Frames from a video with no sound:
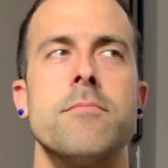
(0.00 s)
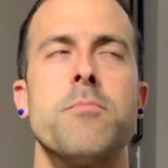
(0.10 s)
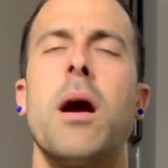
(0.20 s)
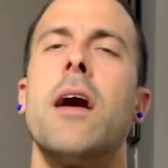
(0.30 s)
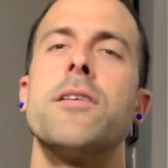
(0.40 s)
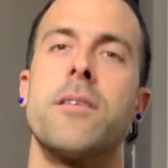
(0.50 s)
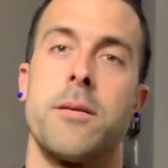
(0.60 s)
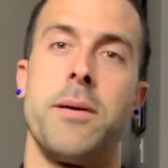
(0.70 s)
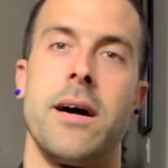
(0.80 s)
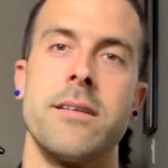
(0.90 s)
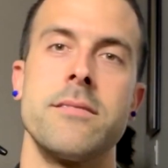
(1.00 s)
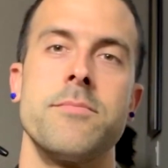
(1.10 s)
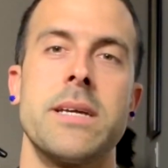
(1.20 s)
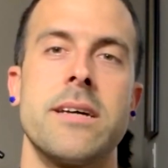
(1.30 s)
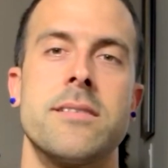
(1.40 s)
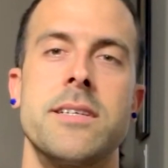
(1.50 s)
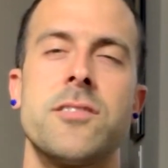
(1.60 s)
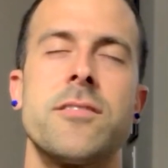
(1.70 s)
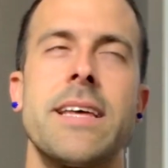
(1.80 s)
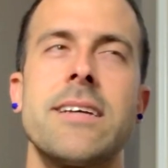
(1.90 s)
ponder upon, because these
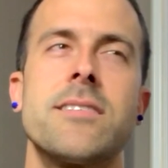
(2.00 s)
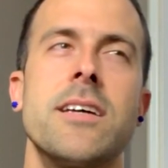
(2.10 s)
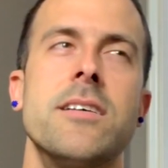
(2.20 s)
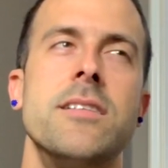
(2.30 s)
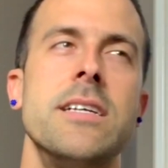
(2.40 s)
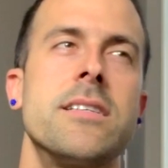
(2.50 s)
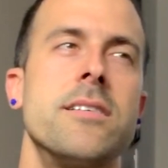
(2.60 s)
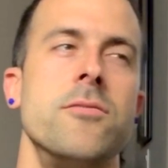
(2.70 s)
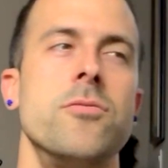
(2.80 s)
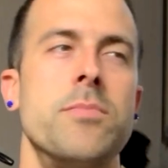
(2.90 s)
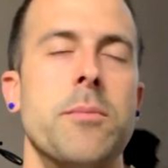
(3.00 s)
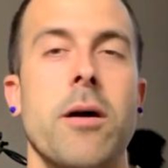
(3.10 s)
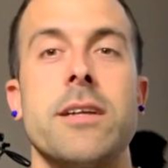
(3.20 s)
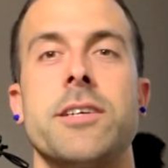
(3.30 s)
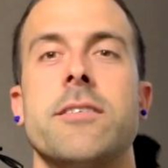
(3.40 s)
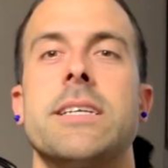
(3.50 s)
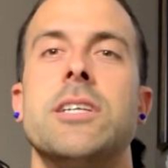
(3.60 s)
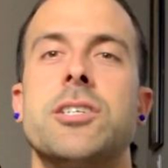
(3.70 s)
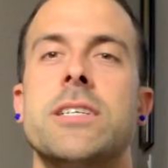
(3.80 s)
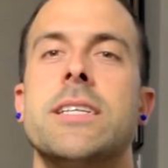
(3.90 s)
are things that need to be brought to your
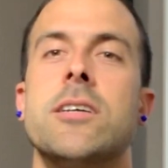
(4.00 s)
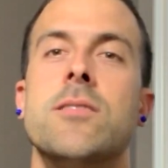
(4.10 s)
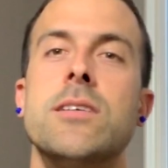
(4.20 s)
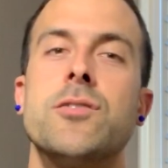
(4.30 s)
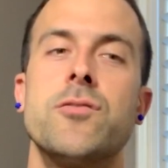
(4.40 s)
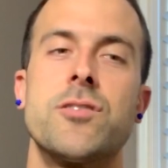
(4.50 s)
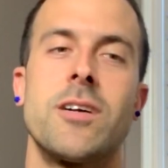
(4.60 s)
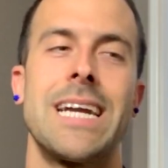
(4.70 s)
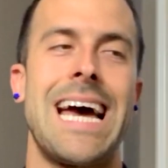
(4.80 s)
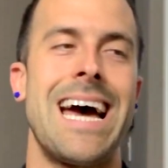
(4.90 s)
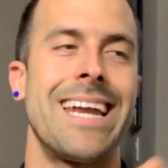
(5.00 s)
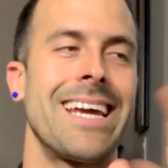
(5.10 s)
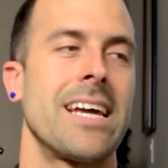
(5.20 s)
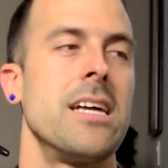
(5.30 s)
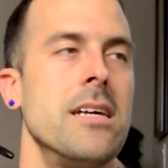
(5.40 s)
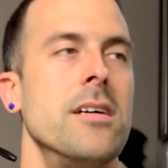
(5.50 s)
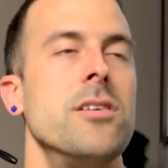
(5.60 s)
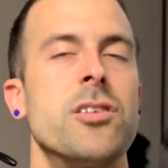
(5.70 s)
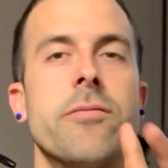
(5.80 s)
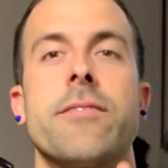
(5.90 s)
attention that you need to start adding
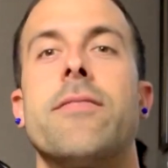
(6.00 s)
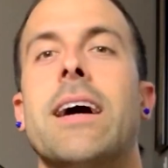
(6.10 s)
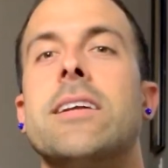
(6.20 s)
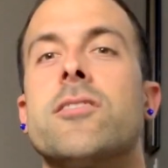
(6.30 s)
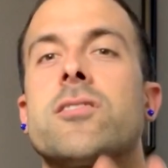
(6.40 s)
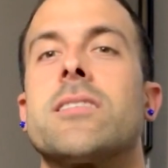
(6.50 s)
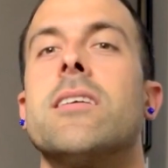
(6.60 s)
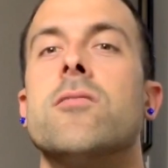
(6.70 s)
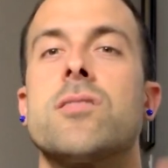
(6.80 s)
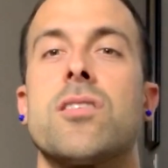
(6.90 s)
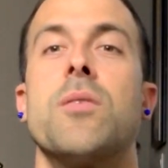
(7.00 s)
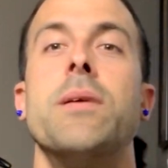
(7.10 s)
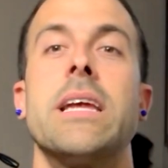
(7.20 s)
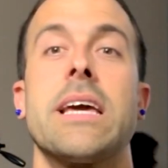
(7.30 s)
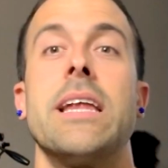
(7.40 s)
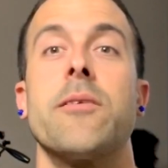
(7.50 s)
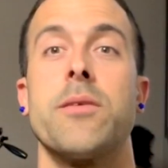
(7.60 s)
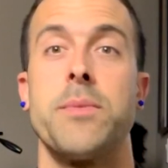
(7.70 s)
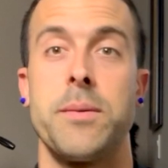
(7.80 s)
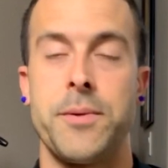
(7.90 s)
to refine your skills in communicating
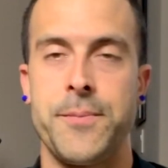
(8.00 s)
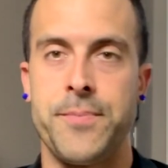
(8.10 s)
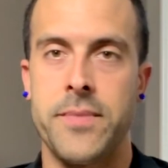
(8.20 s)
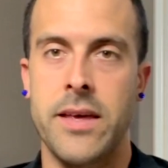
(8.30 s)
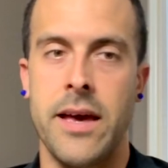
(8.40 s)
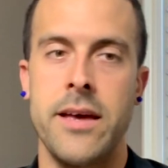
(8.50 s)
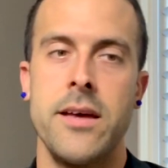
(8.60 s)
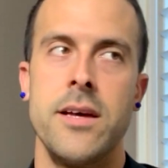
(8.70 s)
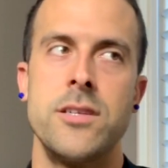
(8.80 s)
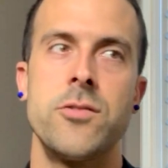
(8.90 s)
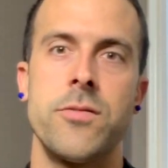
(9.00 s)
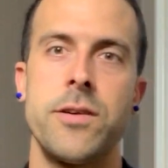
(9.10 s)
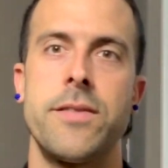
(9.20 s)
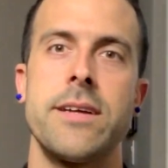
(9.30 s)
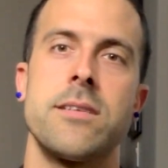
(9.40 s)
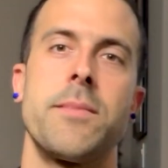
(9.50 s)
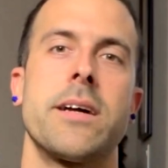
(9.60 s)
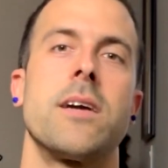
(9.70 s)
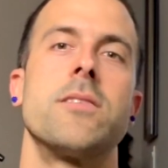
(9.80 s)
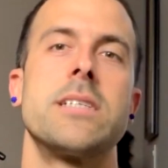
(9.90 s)
with people. Okay, two or three things I'm going to
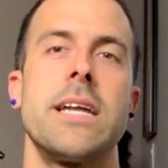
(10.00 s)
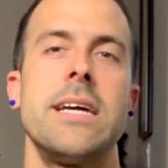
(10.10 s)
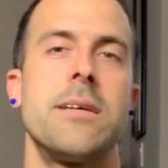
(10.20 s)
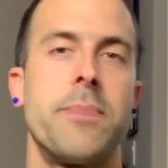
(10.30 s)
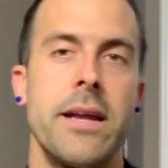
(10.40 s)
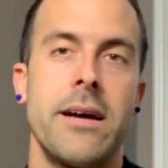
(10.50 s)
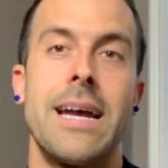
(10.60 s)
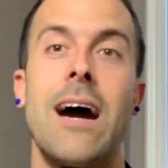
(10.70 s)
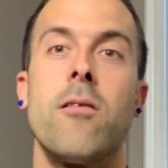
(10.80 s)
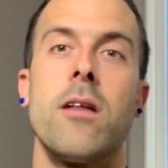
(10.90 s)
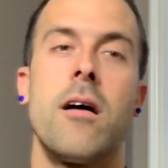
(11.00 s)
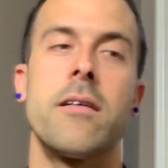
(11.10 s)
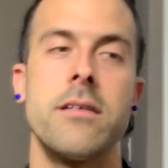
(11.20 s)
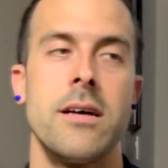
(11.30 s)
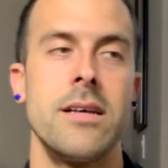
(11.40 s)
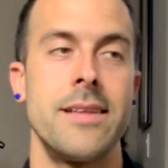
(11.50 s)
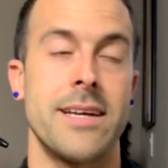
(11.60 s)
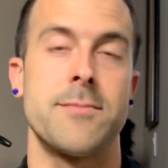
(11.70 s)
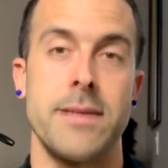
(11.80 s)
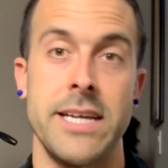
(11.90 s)
cover today, depending on how long the
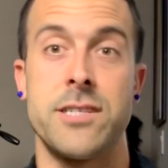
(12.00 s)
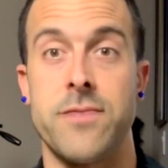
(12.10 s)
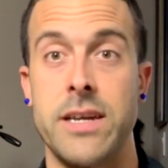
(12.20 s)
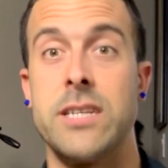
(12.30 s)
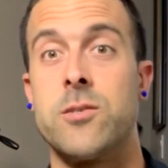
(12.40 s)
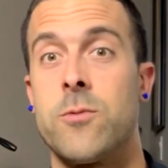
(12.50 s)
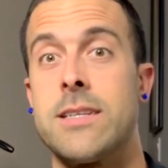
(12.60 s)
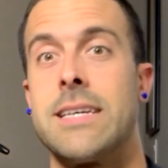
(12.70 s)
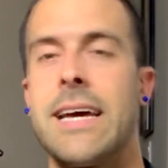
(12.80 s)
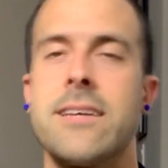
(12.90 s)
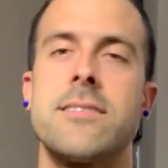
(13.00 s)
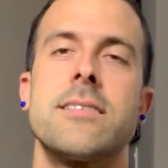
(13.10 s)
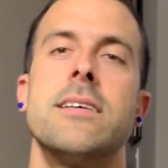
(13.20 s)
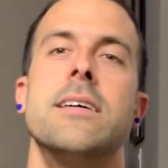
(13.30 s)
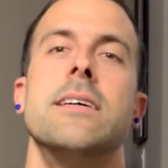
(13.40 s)
explanation for each one takes,